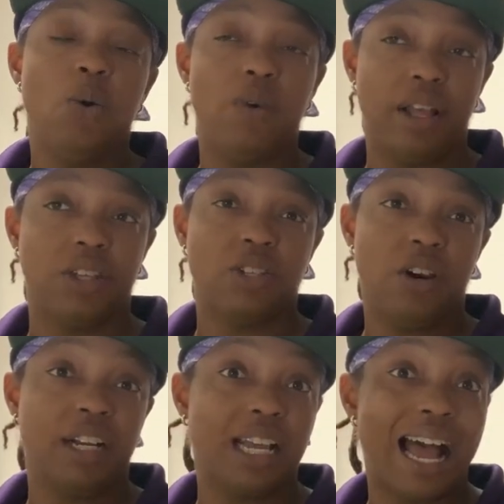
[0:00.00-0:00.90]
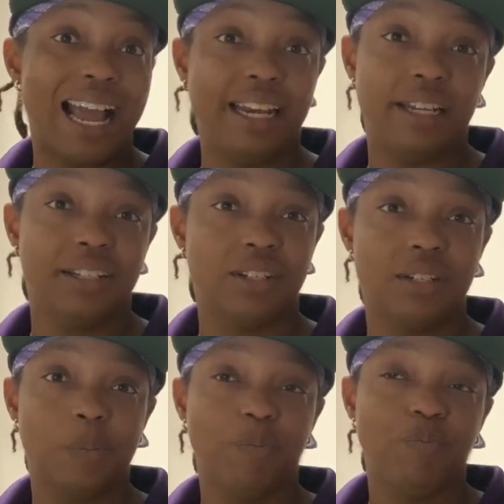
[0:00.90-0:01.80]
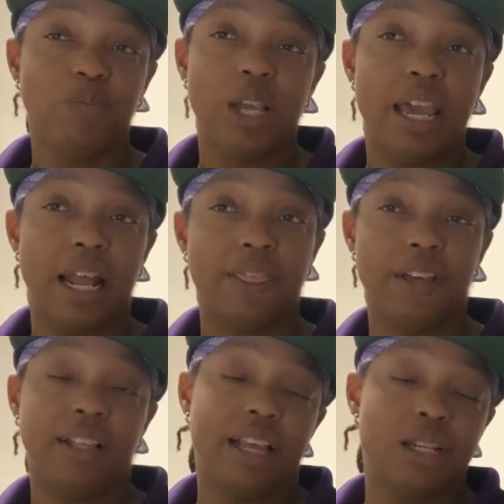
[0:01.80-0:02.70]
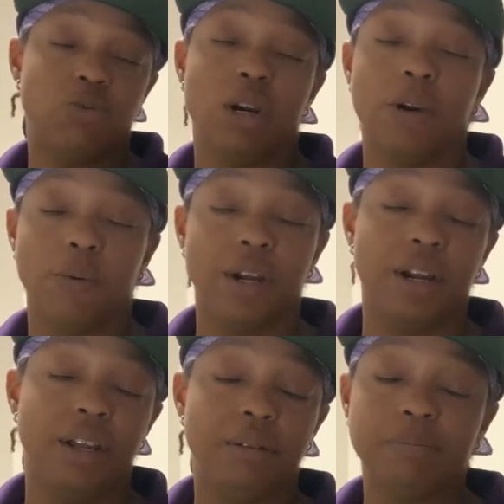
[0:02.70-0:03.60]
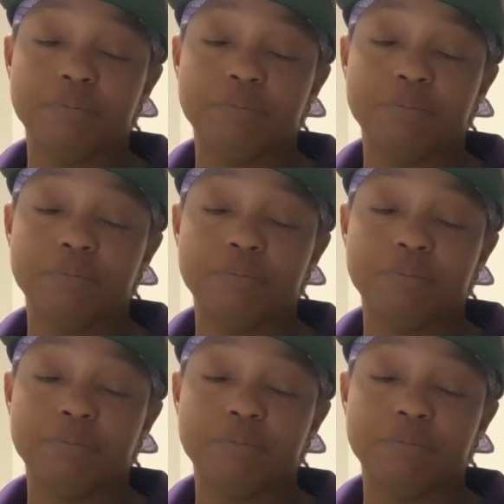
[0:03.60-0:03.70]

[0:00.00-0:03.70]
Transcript: we have to start in kindness. And I think that's where we